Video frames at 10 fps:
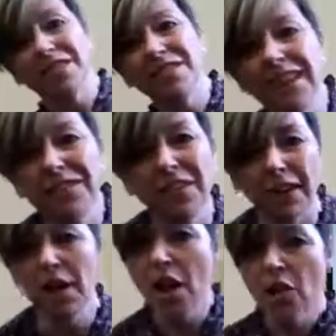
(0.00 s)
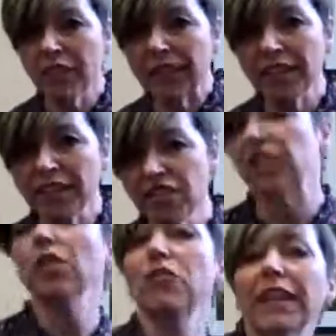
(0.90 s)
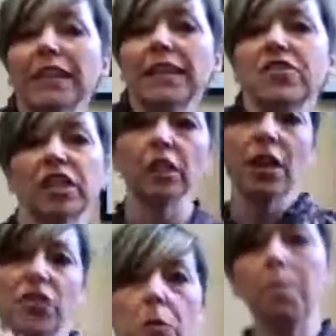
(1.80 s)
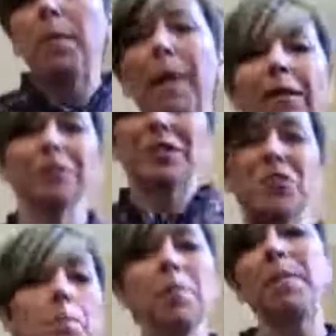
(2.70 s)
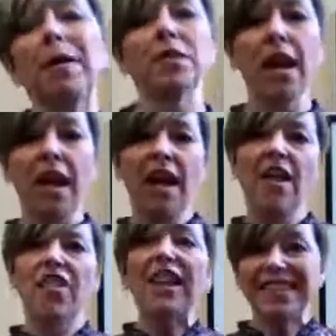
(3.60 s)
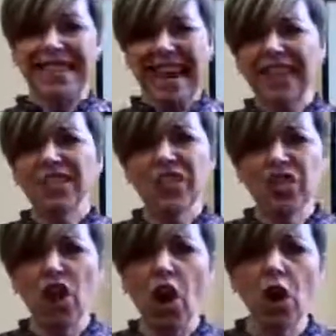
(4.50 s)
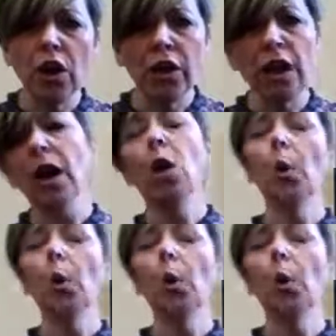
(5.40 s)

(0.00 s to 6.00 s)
round and round and round, wriggle and jiggle, wriggle and jiggle, jump about and jump about. That's the end of the song.